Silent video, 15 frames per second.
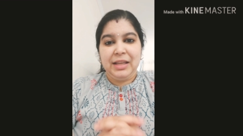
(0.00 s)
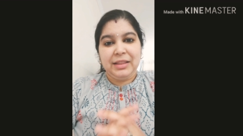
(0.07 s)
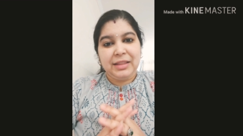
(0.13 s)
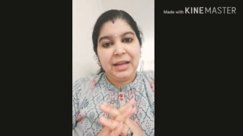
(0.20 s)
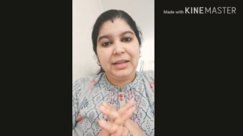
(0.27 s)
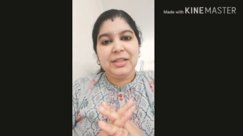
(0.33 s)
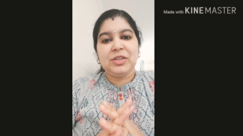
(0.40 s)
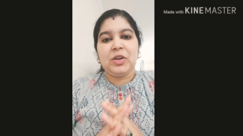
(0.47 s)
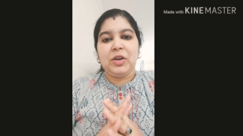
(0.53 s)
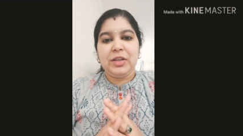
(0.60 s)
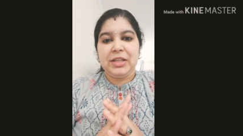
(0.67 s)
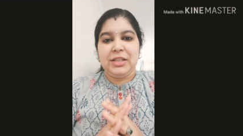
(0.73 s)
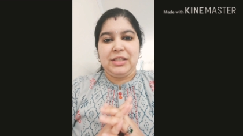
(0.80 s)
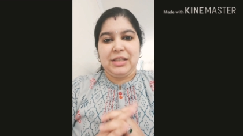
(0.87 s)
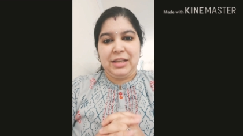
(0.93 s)
That is called
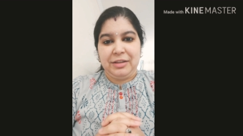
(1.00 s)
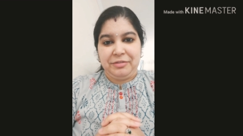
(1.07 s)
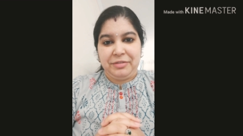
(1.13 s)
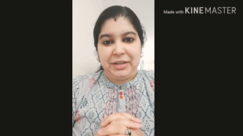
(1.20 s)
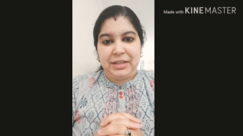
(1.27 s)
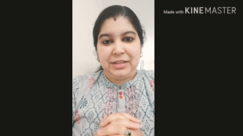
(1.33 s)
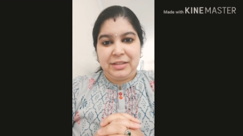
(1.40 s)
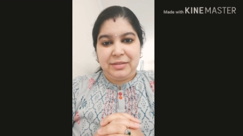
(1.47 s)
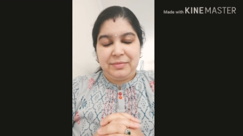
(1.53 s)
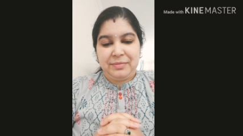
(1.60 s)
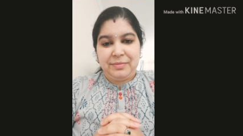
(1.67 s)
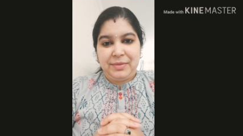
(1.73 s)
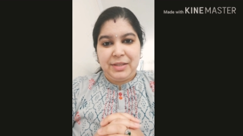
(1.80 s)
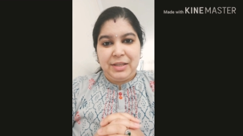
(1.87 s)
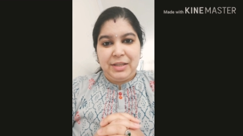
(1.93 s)
Tyndall effect.
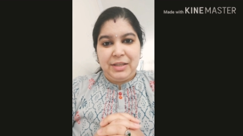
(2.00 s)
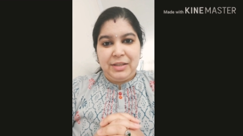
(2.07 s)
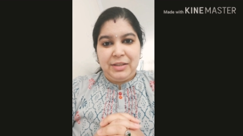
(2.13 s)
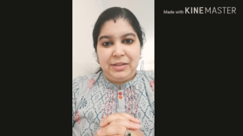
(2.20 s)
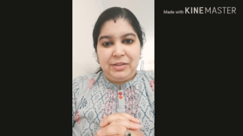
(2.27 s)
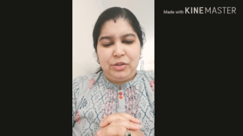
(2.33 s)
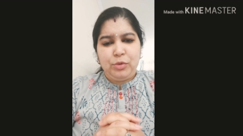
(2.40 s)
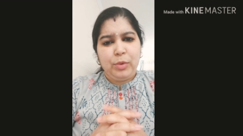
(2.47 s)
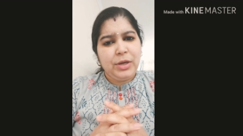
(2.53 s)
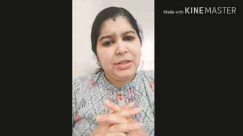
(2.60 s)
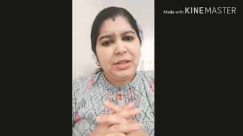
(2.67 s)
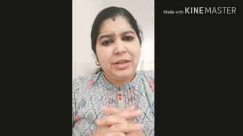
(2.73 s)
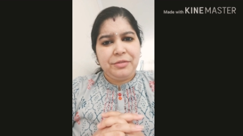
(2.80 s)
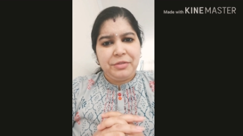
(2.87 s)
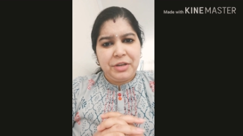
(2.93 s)
So what is
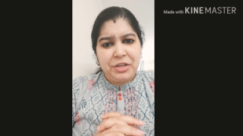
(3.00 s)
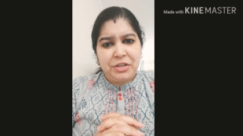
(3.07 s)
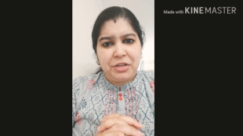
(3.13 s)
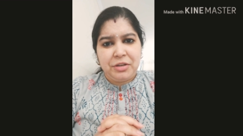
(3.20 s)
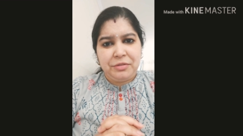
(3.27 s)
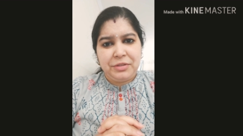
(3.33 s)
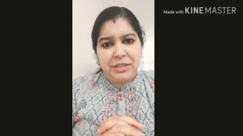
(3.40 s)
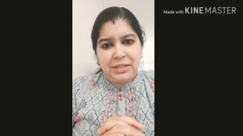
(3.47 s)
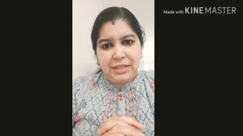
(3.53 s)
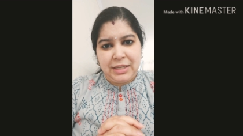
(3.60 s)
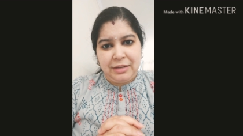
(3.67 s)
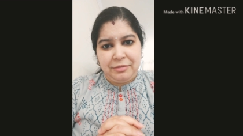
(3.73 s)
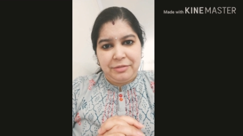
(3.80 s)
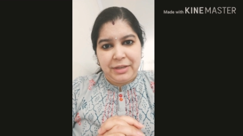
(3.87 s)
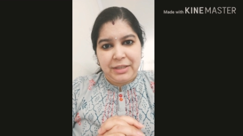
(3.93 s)
the definition of Tyndall
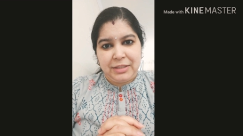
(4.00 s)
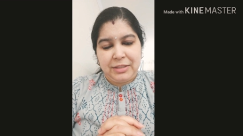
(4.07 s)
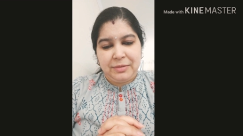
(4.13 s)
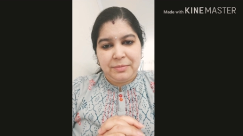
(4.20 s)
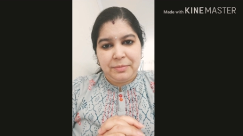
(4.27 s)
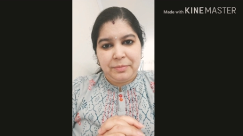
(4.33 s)
effect?